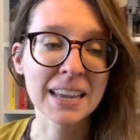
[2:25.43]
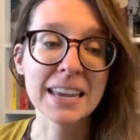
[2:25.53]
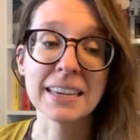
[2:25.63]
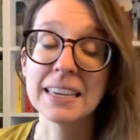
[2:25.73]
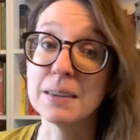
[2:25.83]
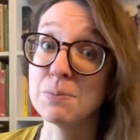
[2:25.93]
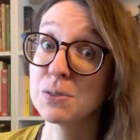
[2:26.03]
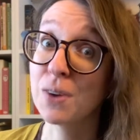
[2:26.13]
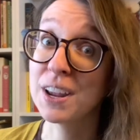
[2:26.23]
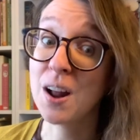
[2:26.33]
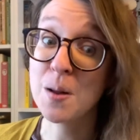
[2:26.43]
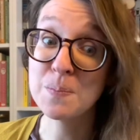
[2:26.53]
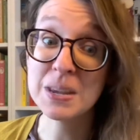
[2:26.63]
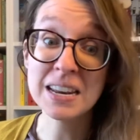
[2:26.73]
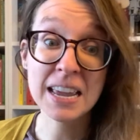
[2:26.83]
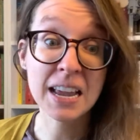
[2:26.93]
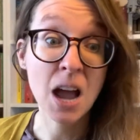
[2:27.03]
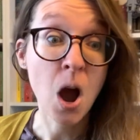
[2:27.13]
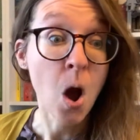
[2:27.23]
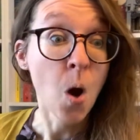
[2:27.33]
It keeps right on beating
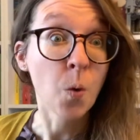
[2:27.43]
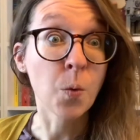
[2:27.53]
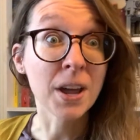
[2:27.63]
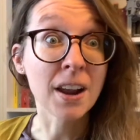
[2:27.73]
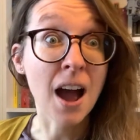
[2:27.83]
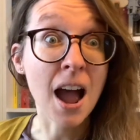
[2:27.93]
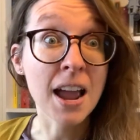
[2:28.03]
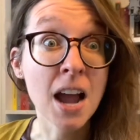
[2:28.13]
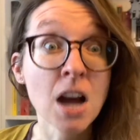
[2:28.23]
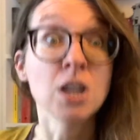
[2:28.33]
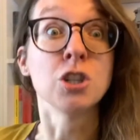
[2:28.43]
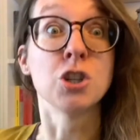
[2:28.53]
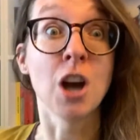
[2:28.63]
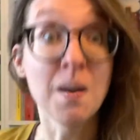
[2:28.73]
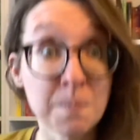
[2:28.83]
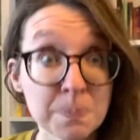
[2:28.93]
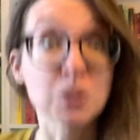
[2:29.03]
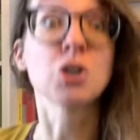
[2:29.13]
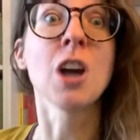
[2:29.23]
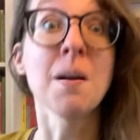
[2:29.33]
when I jump,
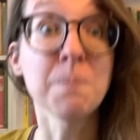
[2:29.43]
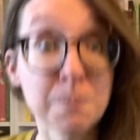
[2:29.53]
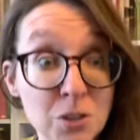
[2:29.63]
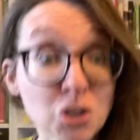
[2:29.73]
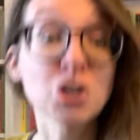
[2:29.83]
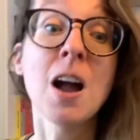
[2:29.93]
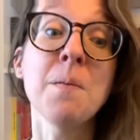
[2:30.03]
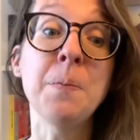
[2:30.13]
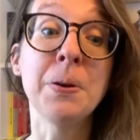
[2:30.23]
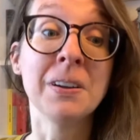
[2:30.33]
jump, jump.